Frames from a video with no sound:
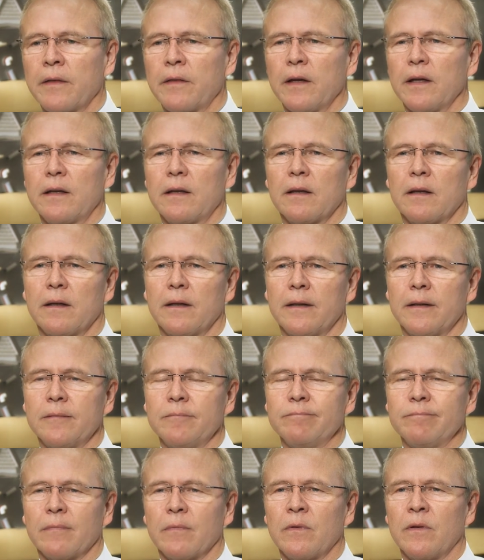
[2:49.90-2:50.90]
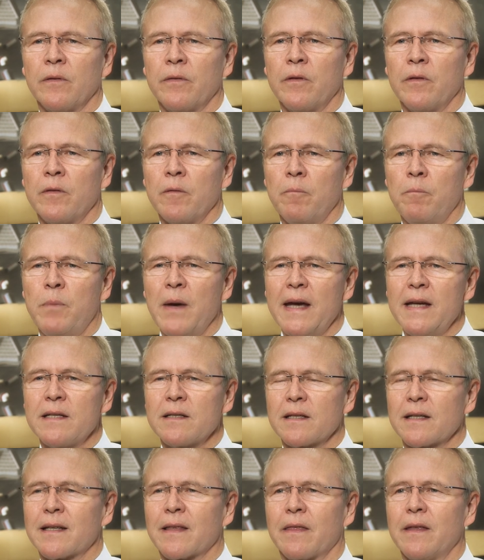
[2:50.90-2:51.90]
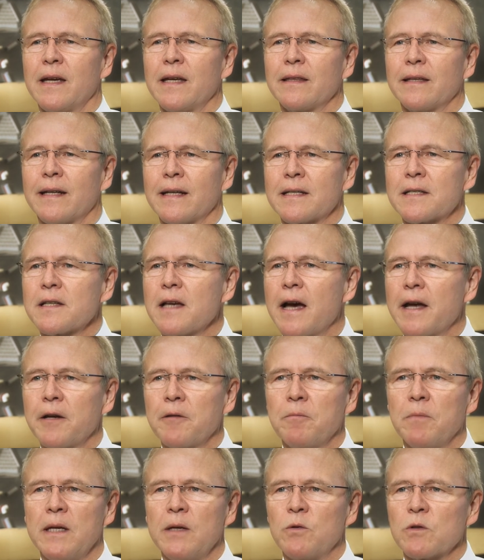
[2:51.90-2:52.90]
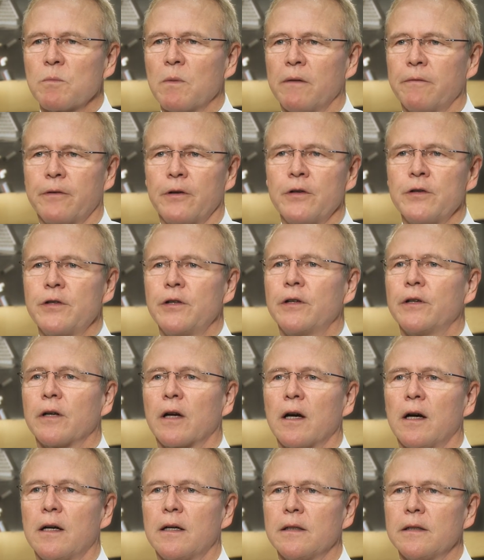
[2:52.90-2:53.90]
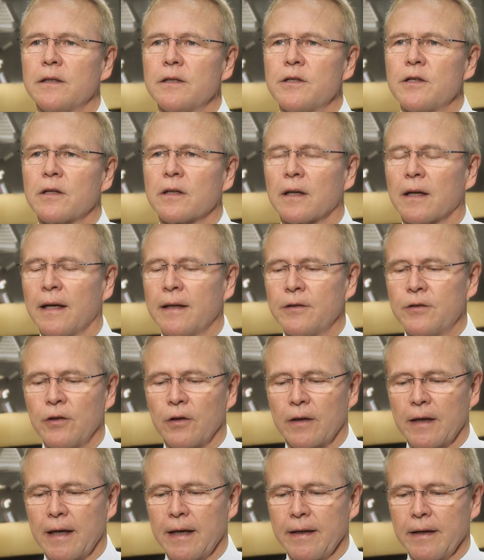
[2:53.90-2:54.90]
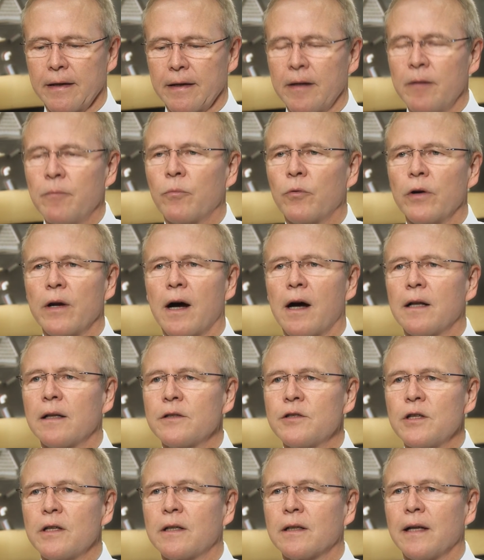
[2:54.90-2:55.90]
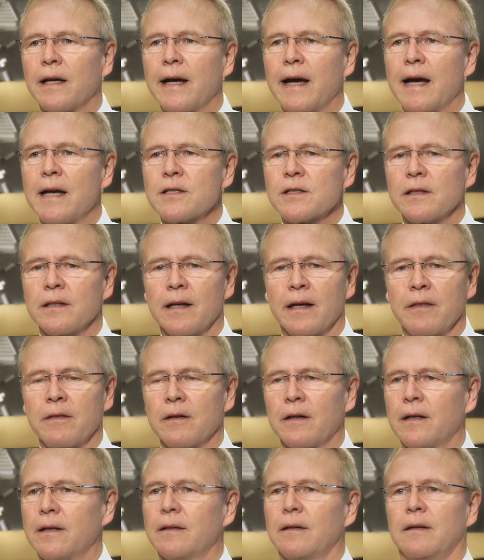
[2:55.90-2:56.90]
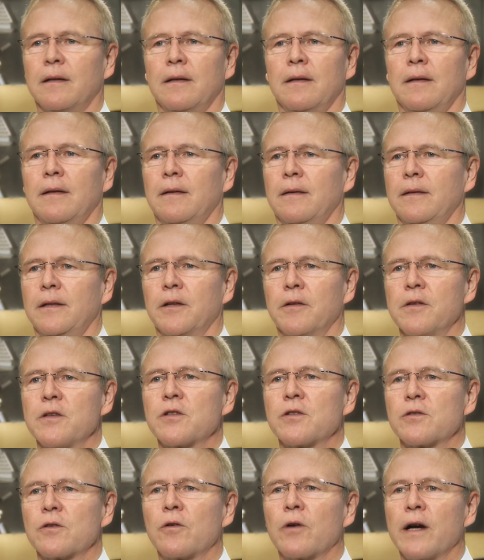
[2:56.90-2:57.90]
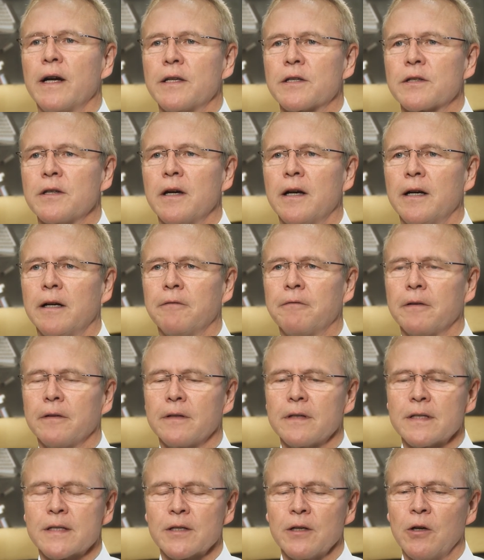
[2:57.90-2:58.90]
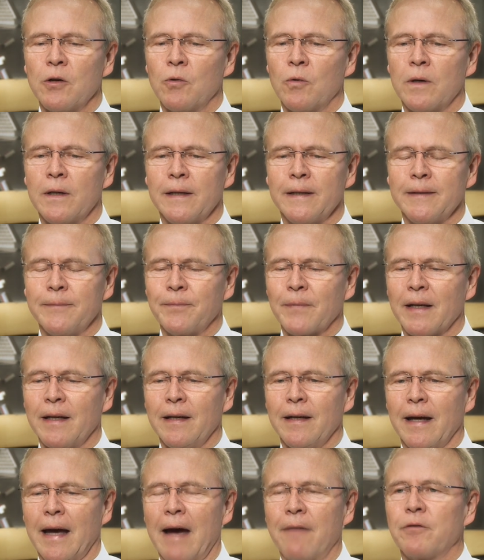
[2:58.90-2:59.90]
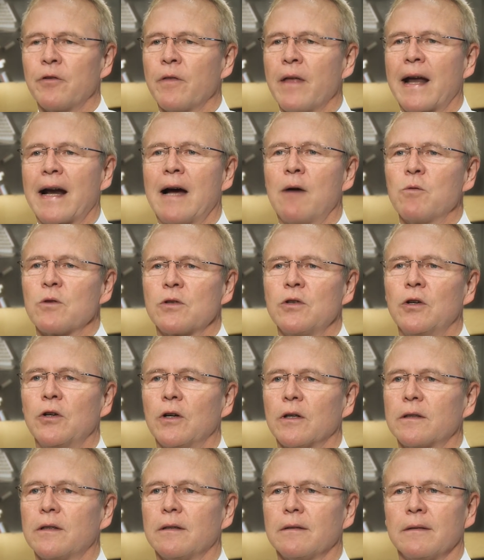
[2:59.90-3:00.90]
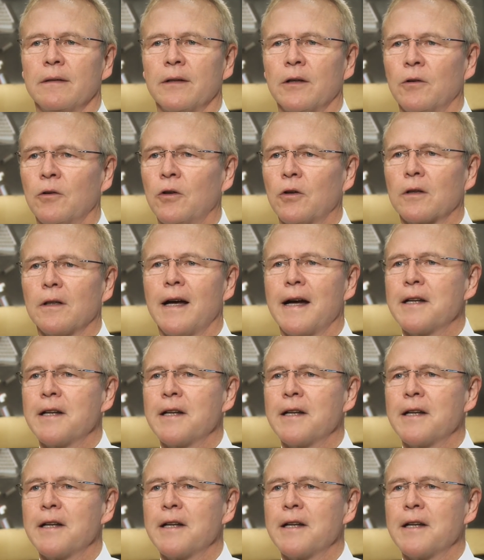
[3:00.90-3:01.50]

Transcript: I think the basic thing that excited me was my first year in college. I took a embryology class, and I thought, you know, this is great stuff. So after that, I was hooked. You know, hook,